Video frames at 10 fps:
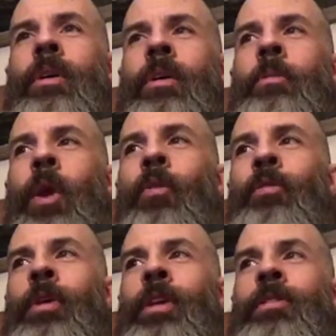um, but
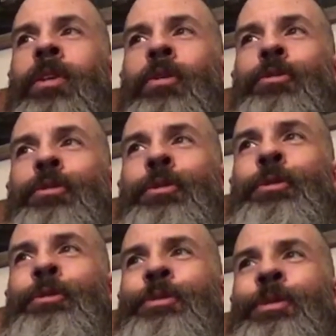hopefully it's here
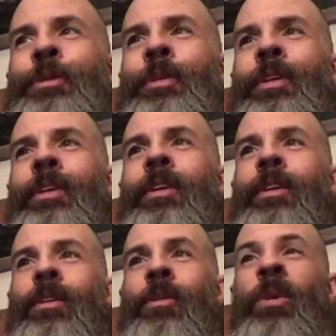soon so that
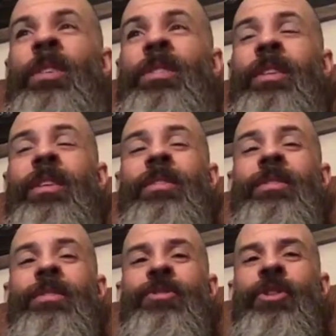the rest of
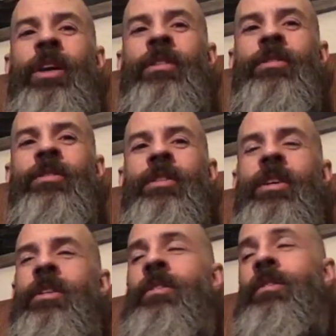these shots and
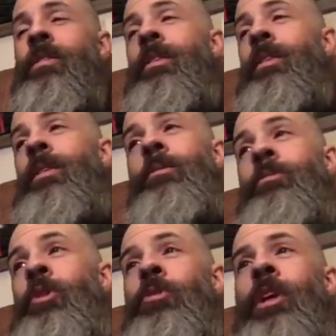scenes
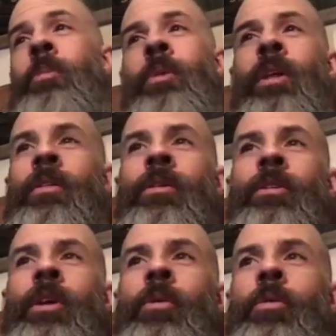don't take me that
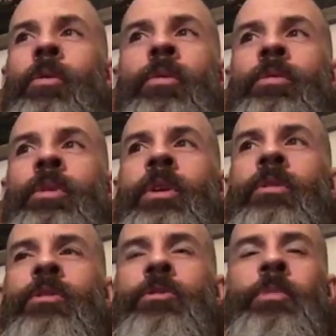long to go through. You
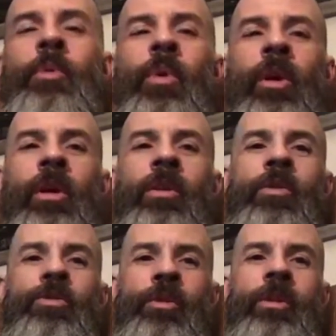know, just be working on
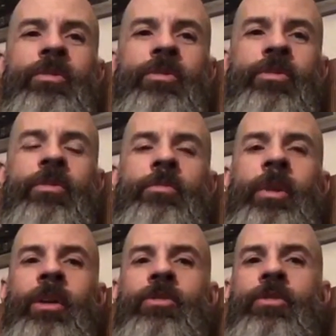those transitions and
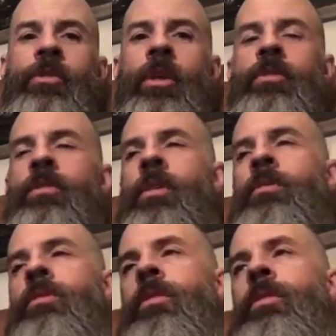making sure that
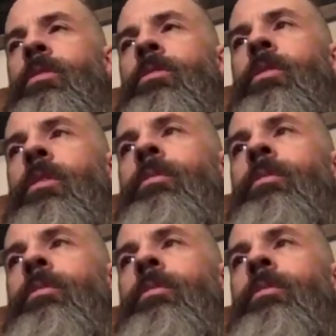sounds good. So.